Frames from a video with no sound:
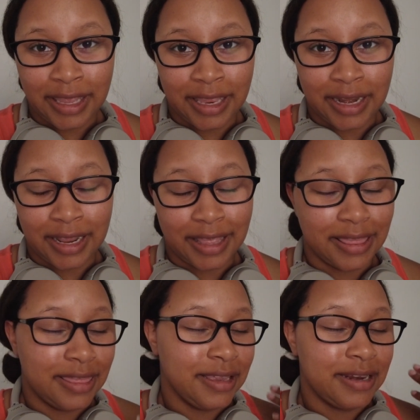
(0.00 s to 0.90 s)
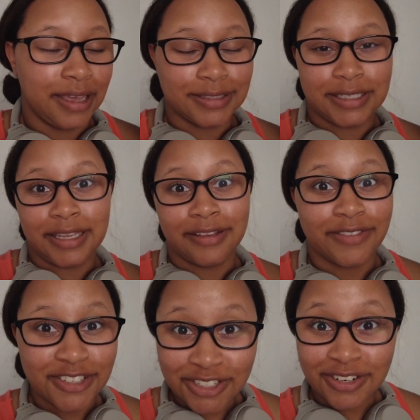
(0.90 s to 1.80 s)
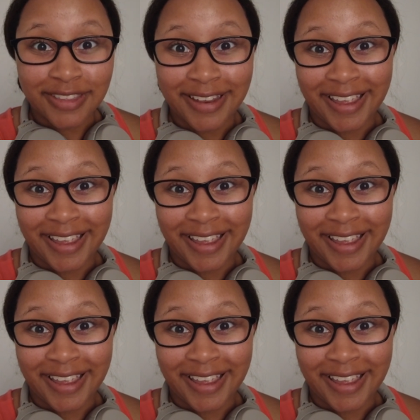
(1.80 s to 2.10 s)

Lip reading: in the next adventure that